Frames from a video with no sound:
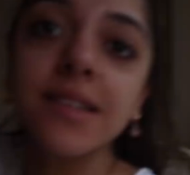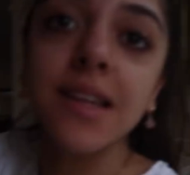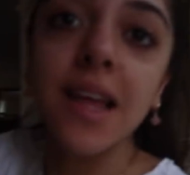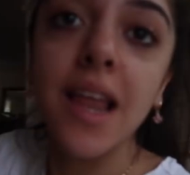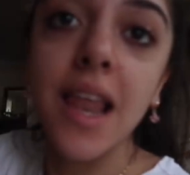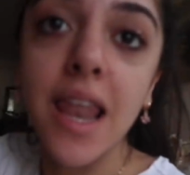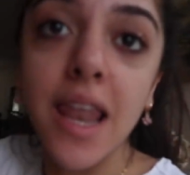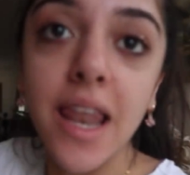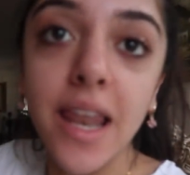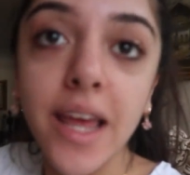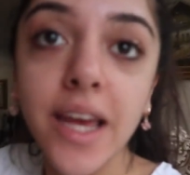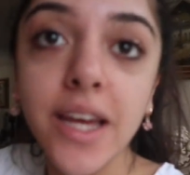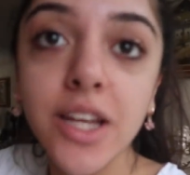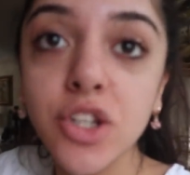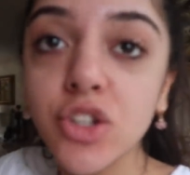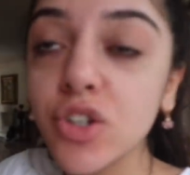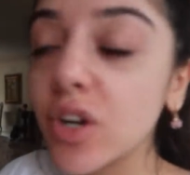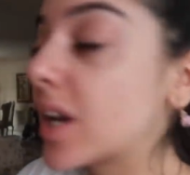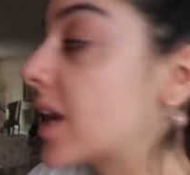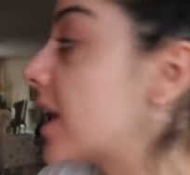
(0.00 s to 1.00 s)
It is
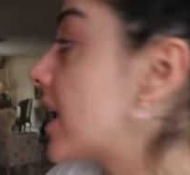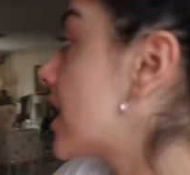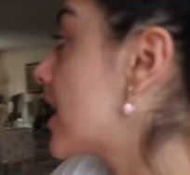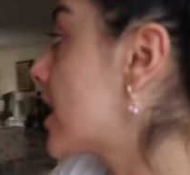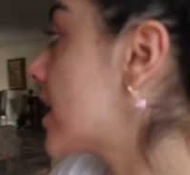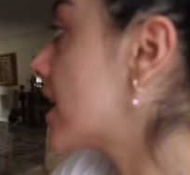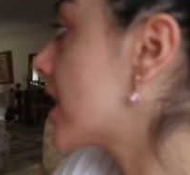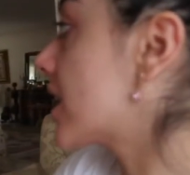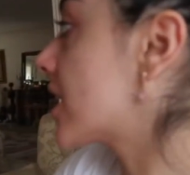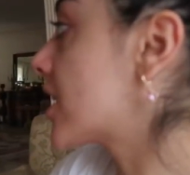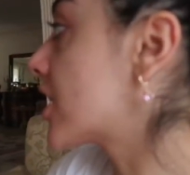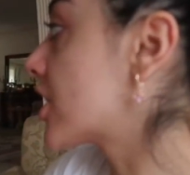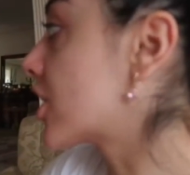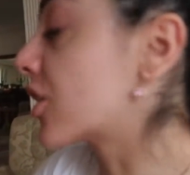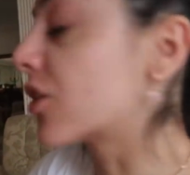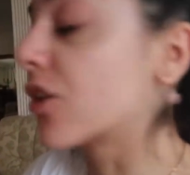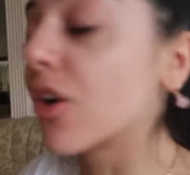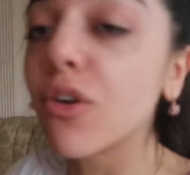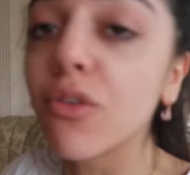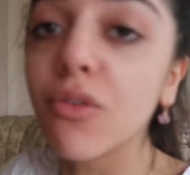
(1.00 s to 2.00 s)
literally
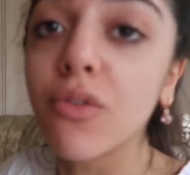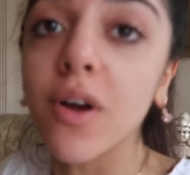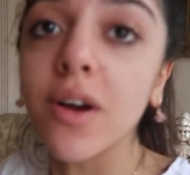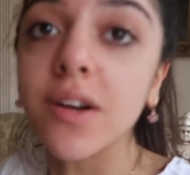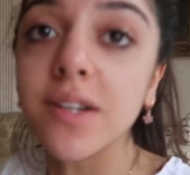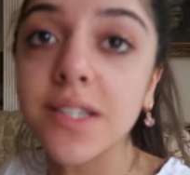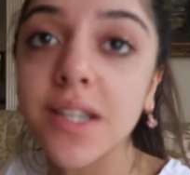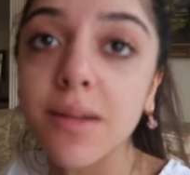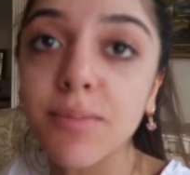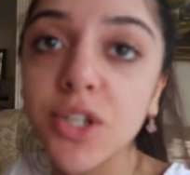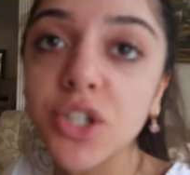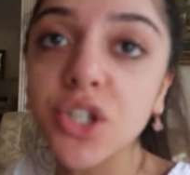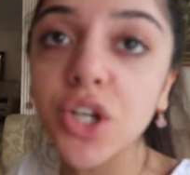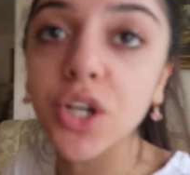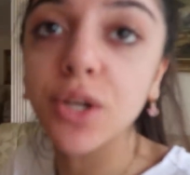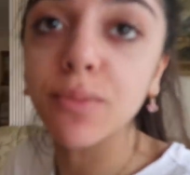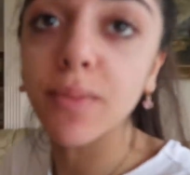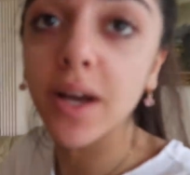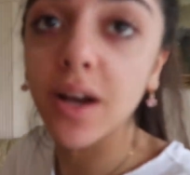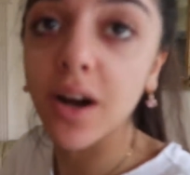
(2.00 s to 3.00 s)
gross. Let me
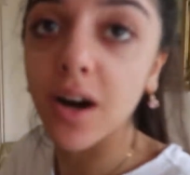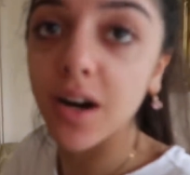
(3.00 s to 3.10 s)
show you my